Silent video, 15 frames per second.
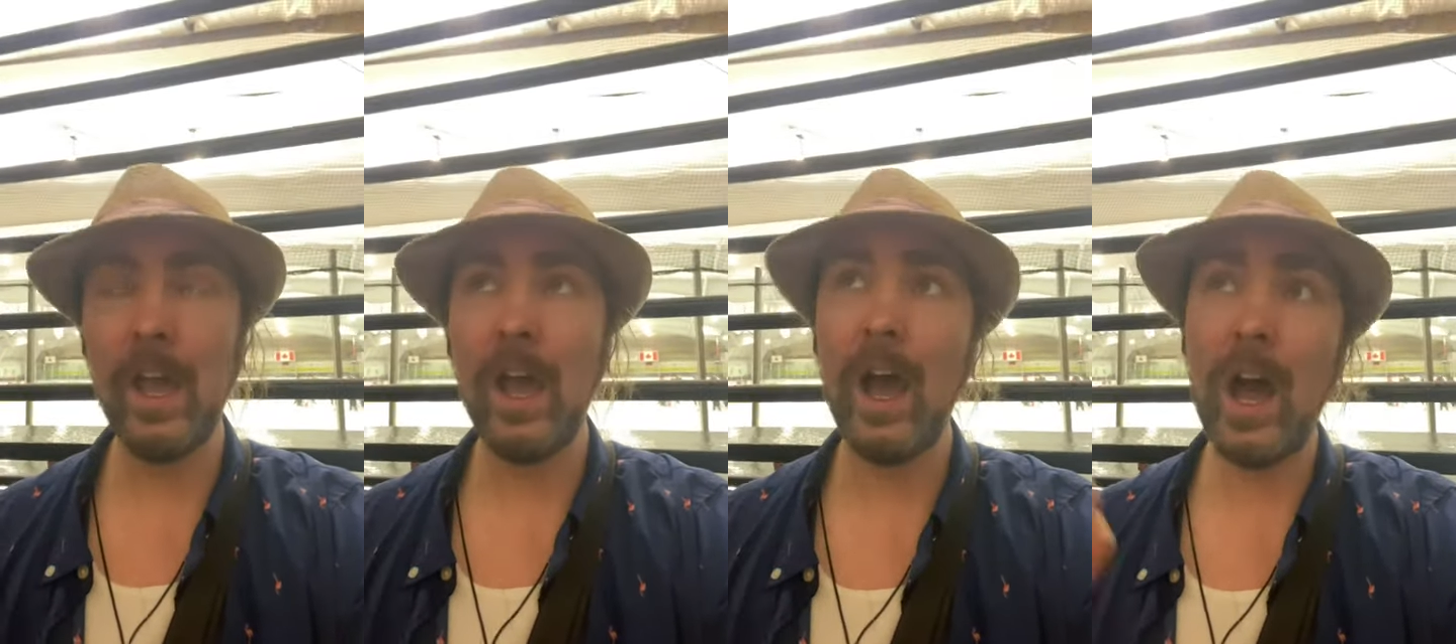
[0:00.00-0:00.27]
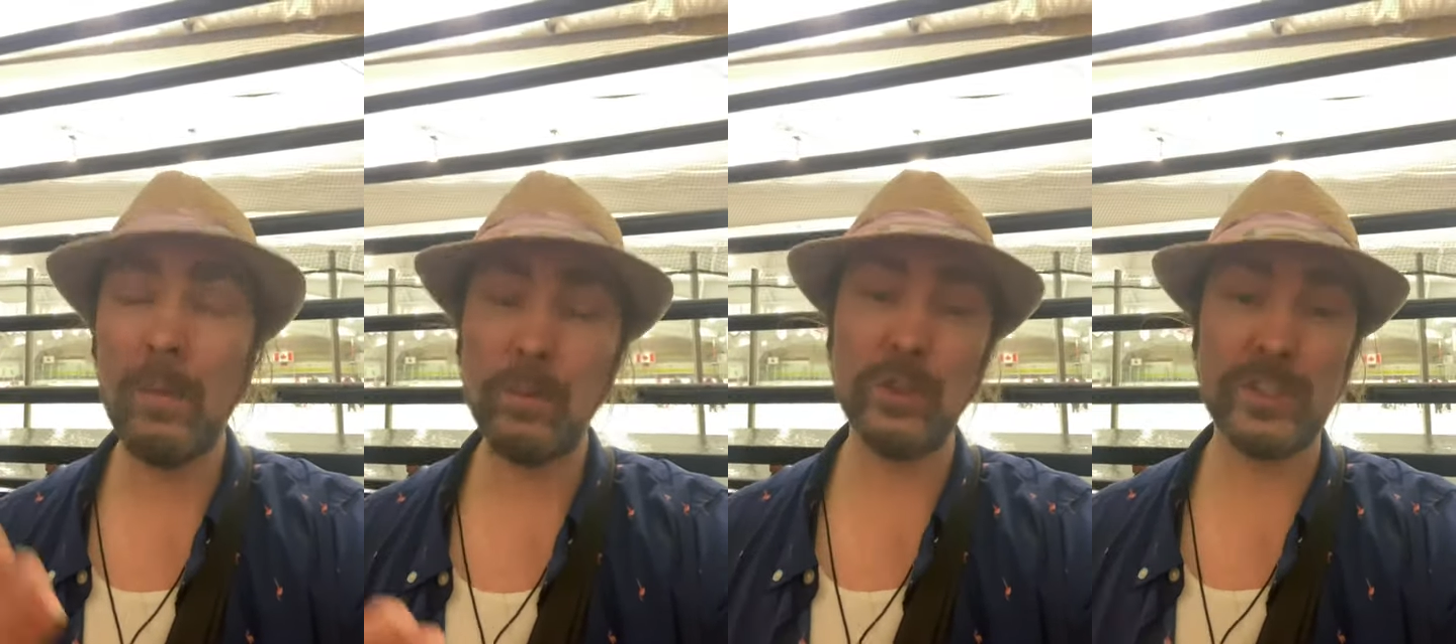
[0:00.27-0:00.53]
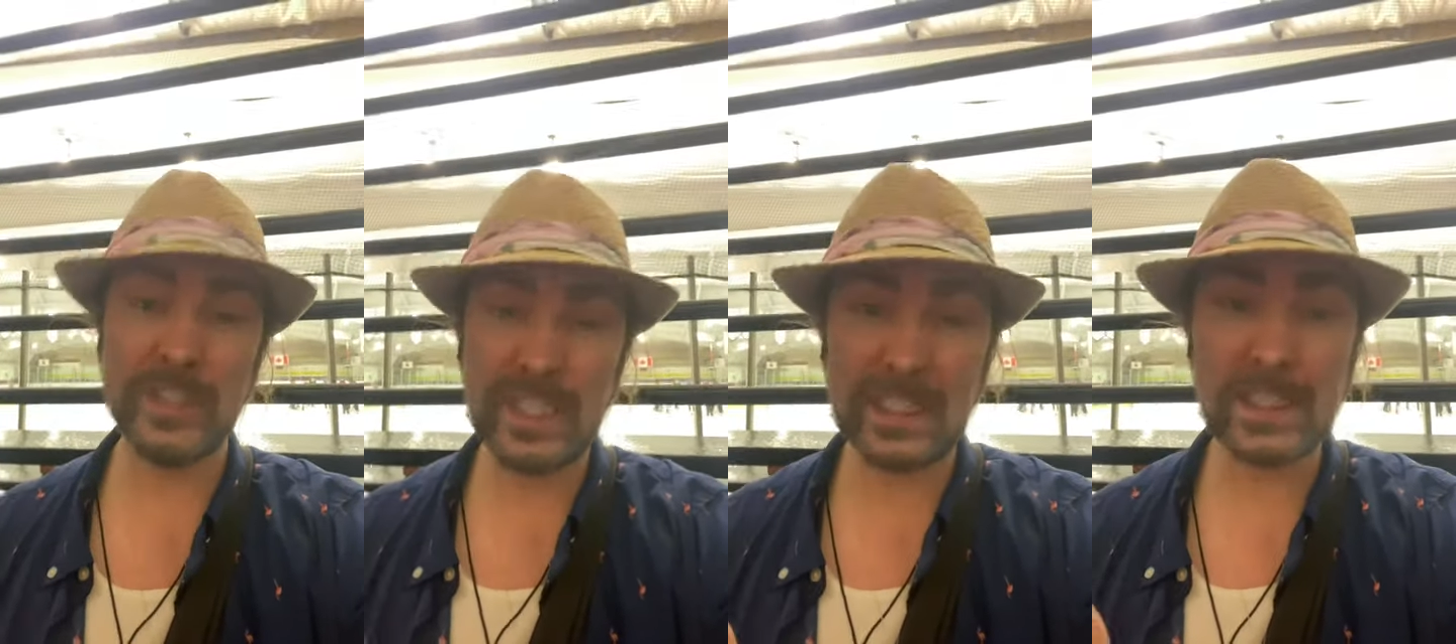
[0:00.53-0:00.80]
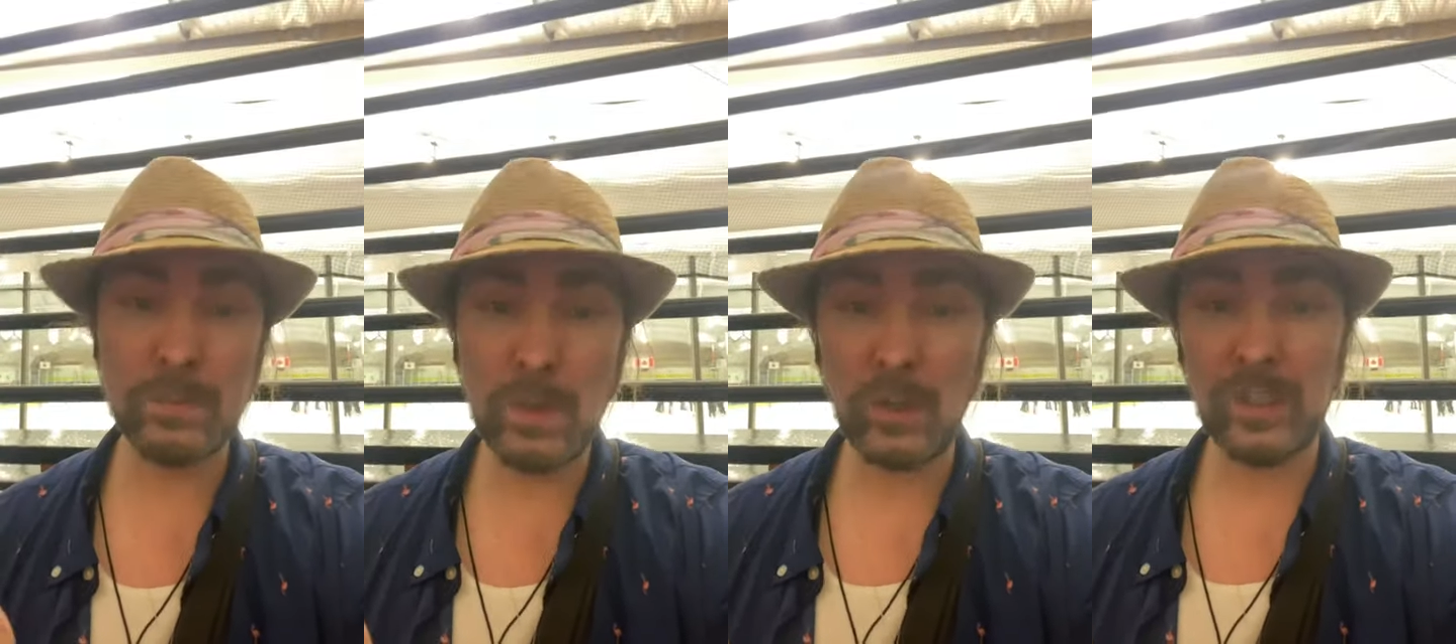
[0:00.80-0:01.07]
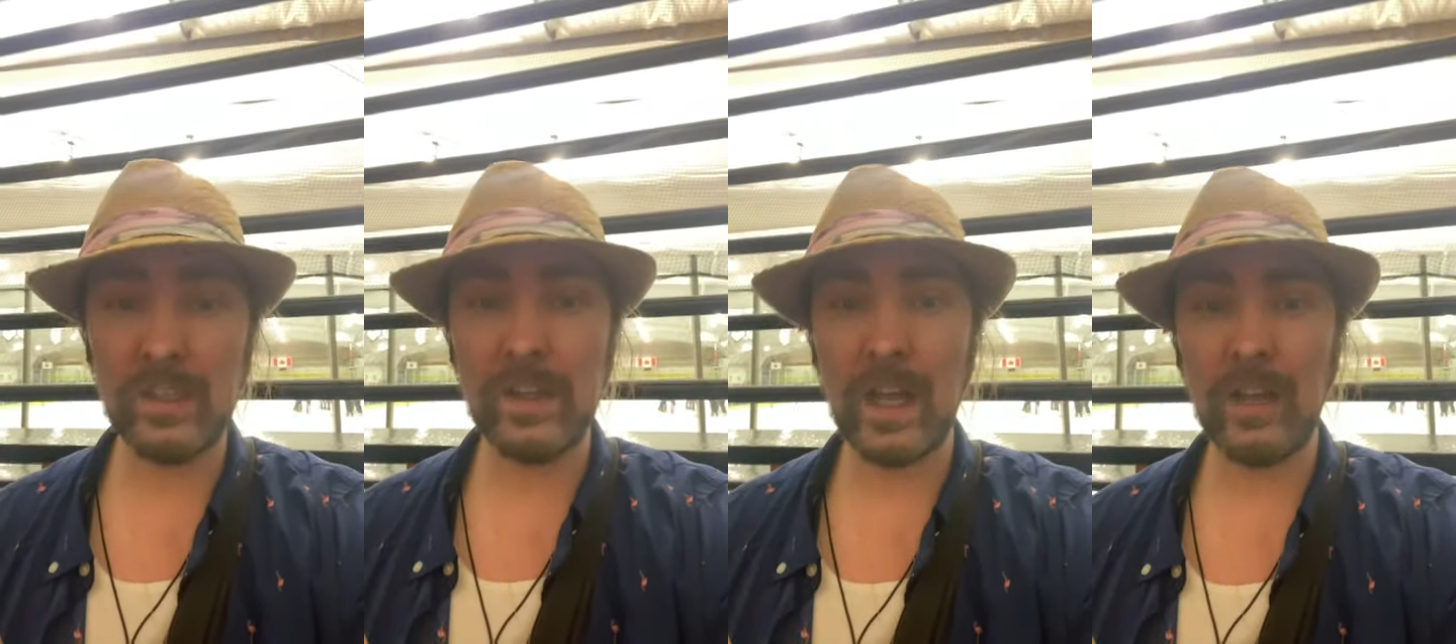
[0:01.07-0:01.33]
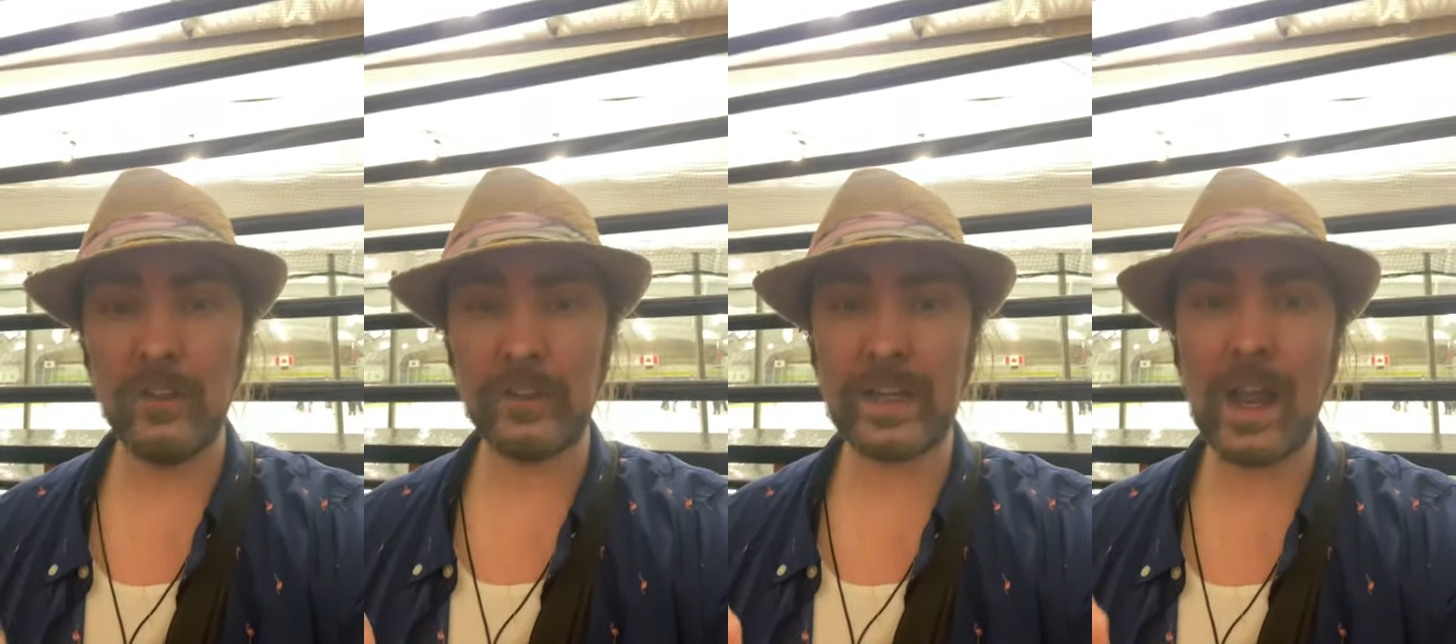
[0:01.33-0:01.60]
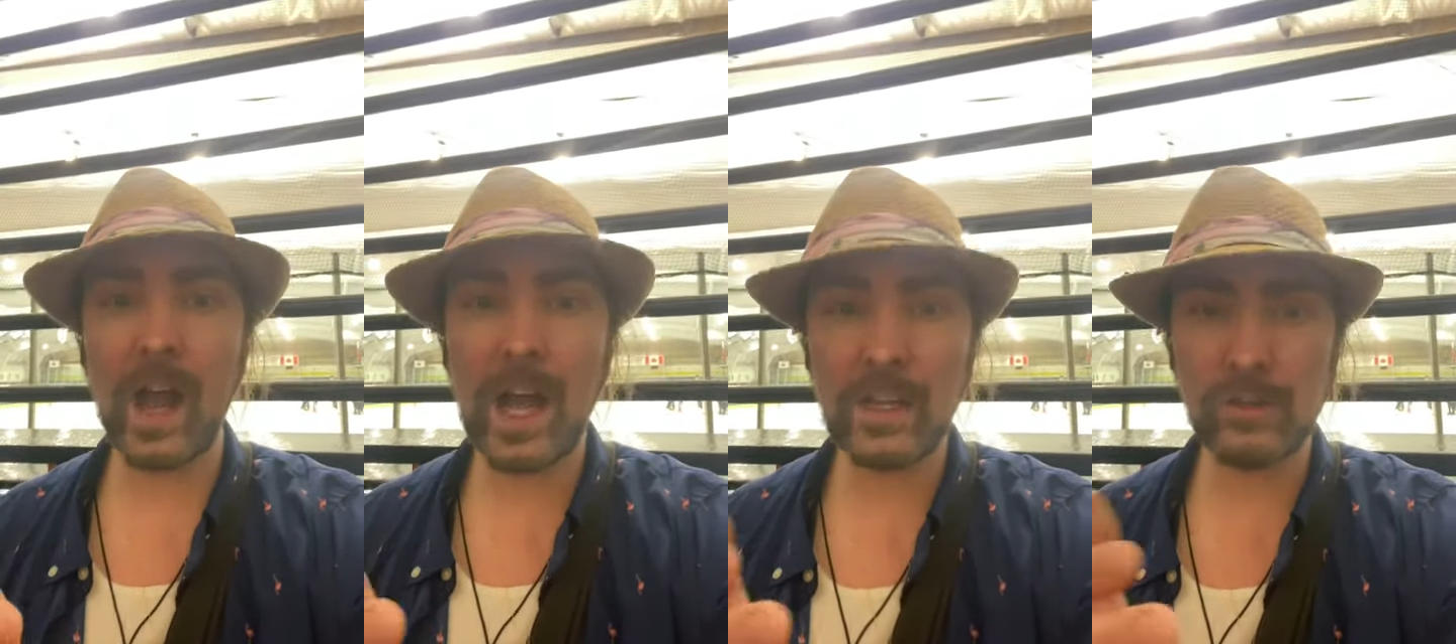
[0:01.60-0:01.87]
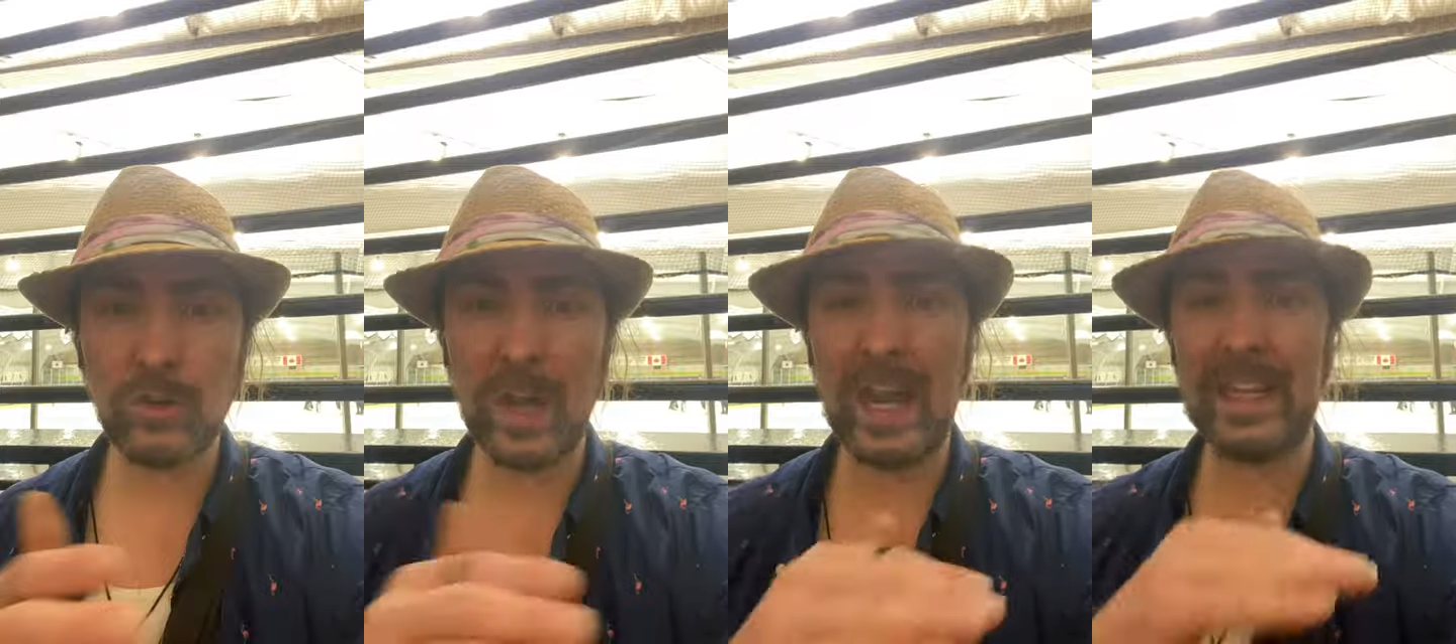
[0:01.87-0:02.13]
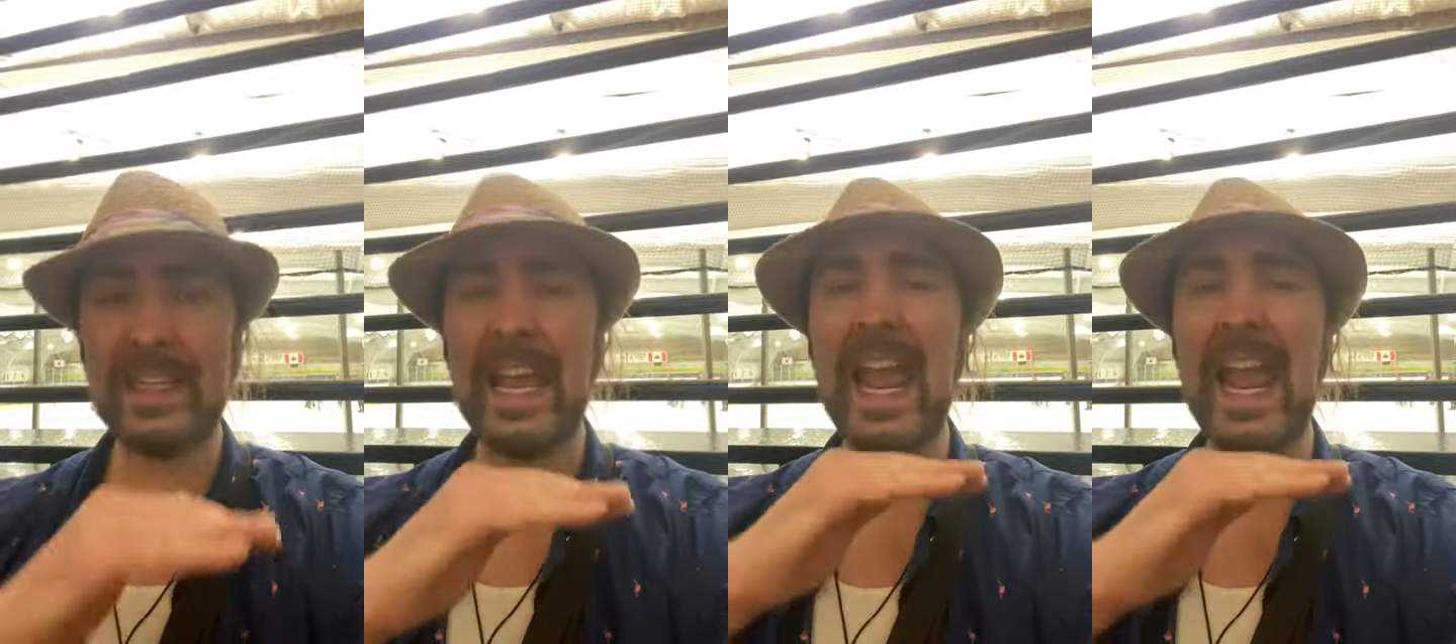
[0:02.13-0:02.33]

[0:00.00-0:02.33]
almost $6 million contract